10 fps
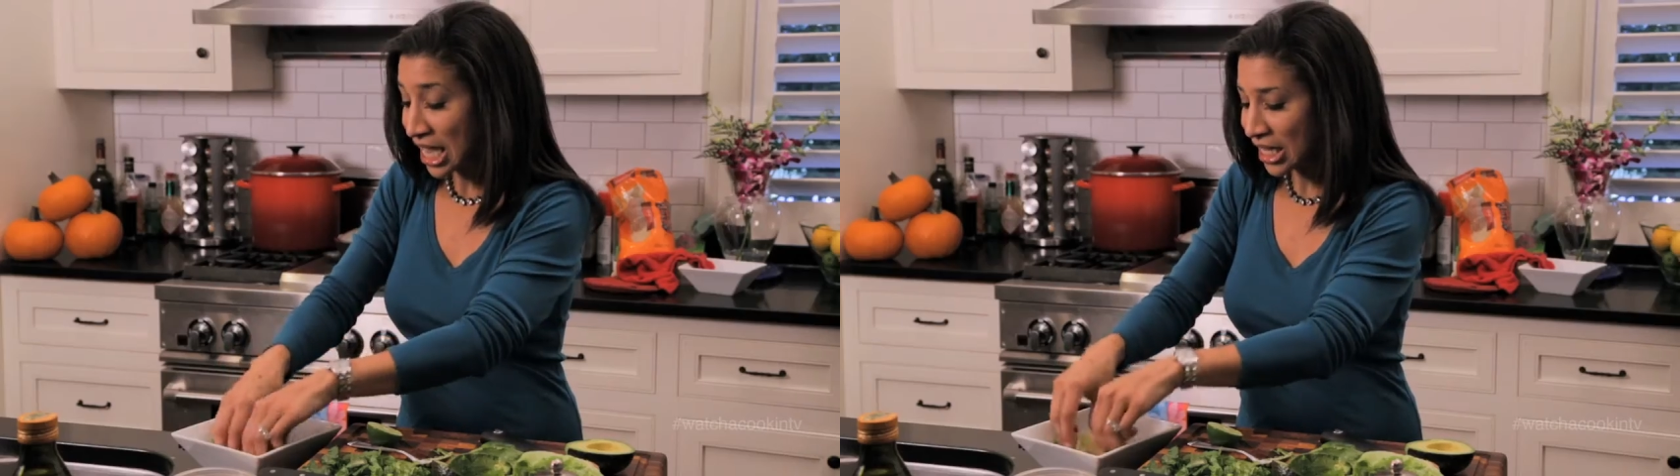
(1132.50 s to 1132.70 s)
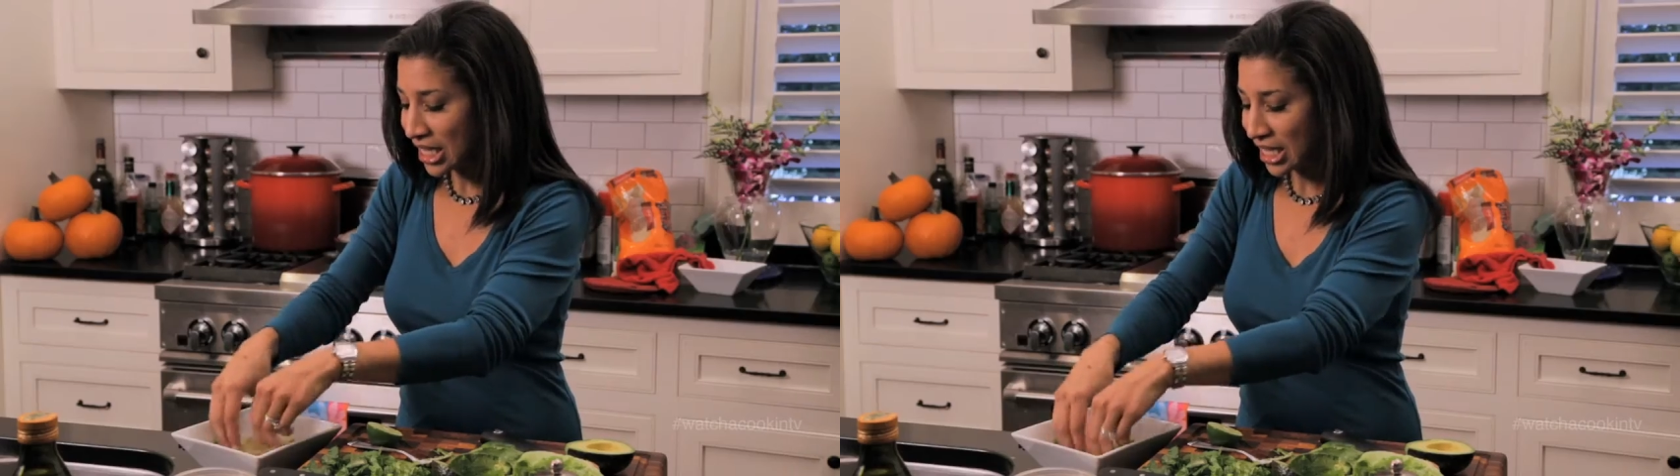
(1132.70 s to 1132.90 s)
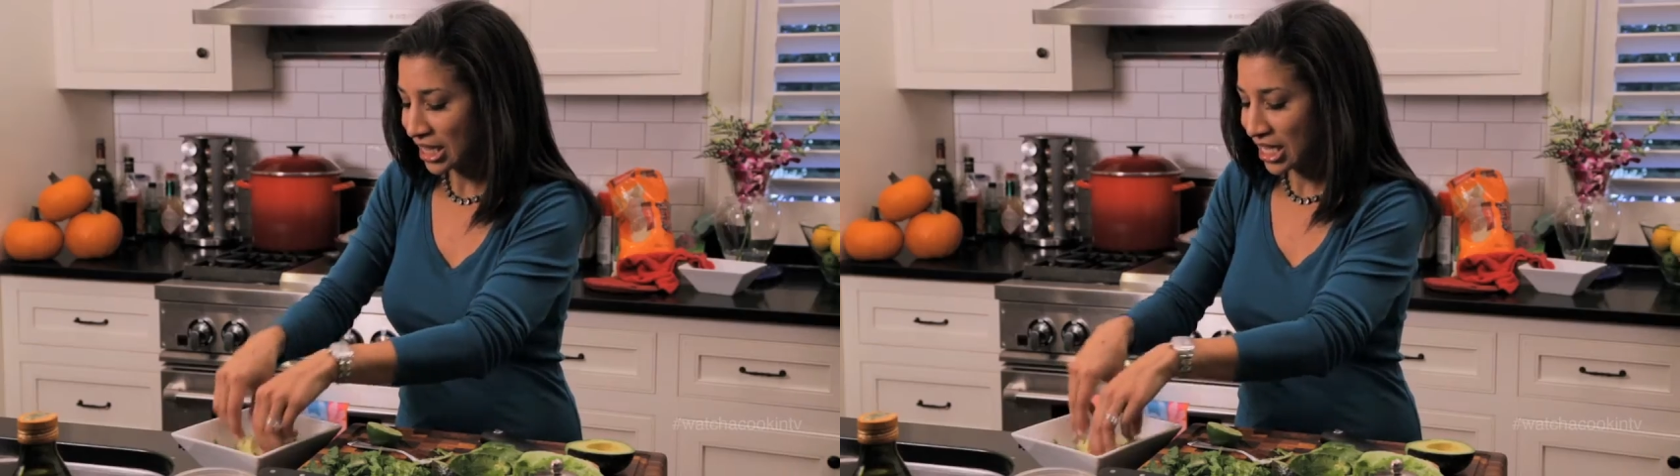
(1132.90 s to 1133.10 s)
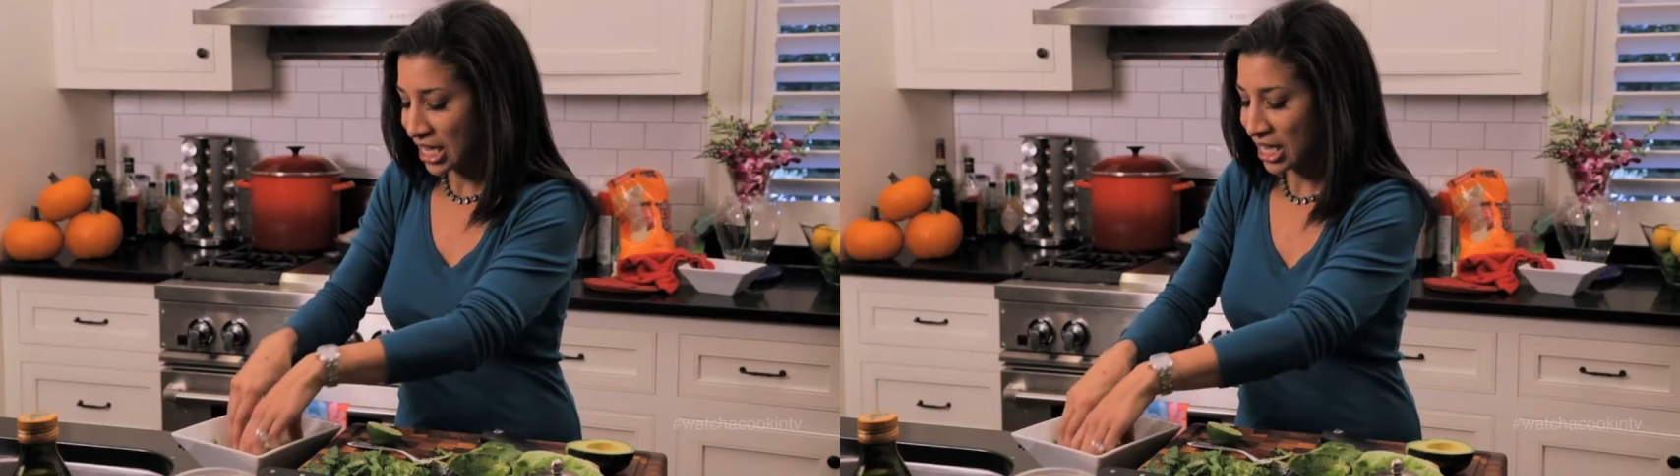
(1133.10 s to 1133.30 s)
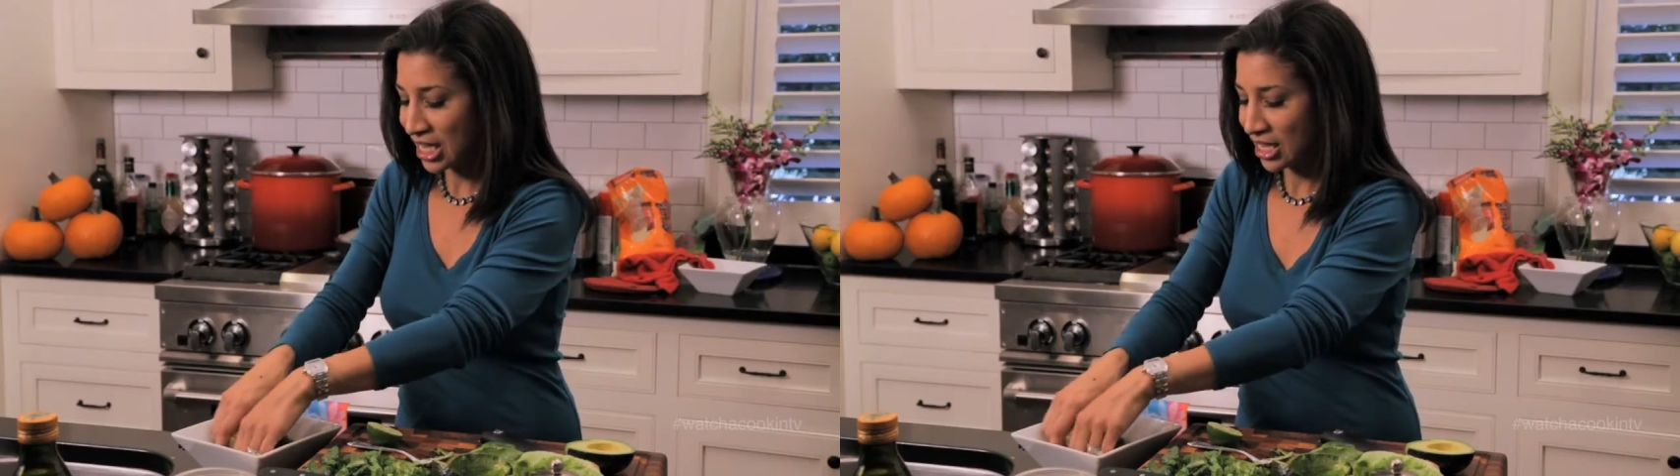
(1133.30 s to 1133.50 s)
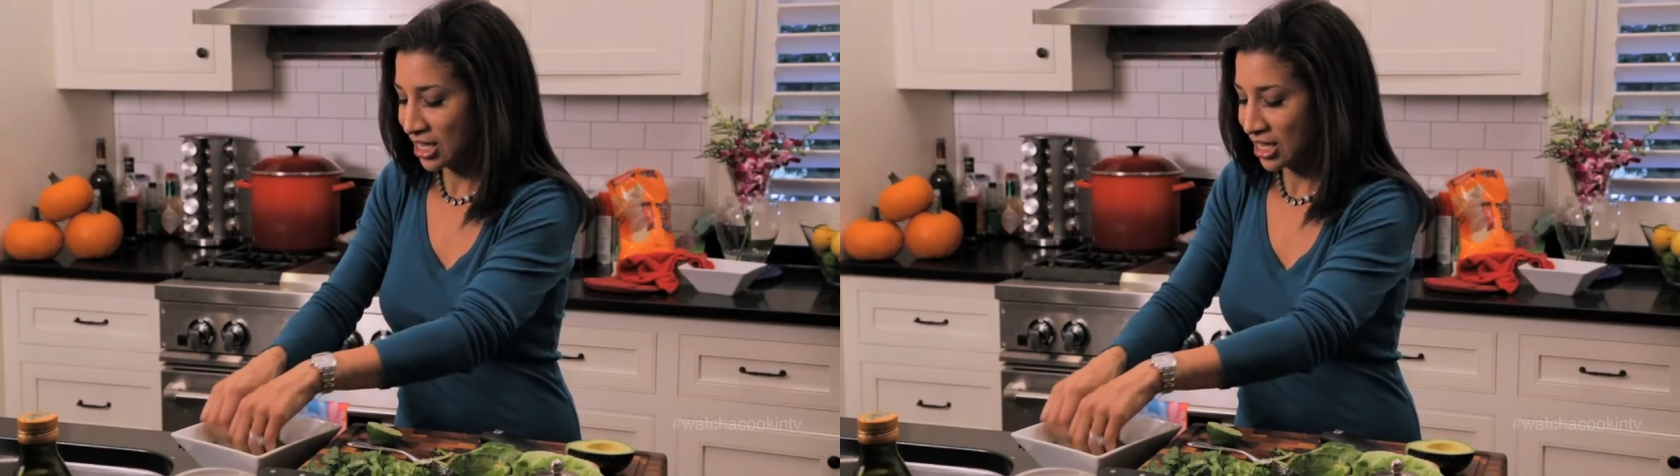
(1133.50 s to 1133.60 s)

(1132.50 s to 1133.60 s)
delicately